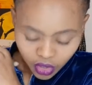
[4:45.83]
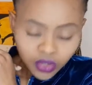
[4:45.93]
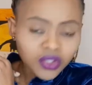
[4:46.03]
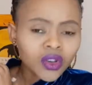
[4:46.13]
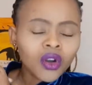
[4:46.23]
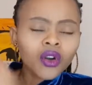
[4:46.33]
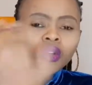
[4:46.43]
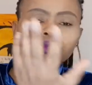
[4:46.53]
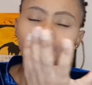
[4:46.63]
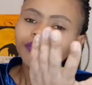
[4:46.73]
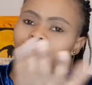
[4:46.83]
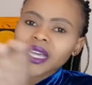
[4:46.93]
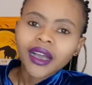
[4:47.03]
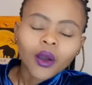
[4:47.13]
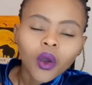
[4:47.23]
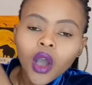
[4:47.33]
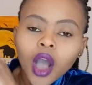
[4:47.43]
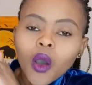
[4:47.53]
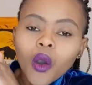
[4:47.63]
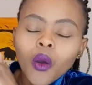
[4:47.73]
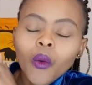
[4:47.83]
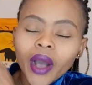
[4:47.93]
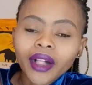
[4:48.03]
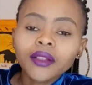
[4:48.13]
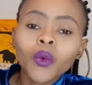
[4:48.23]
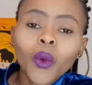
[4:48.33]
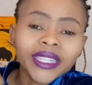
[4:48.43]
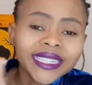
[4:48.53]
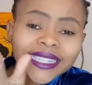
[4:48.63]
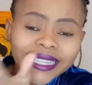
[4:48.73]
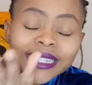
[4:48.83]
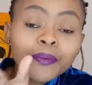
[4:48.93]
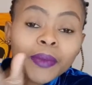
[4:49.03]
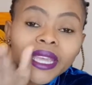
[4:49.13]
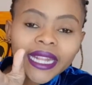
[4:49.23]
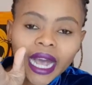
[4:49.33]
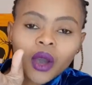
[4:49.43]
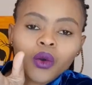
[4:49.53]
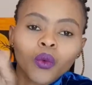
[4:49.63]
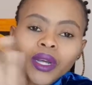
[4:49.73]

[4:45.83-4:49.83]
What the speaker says: So, well, what does this mean now?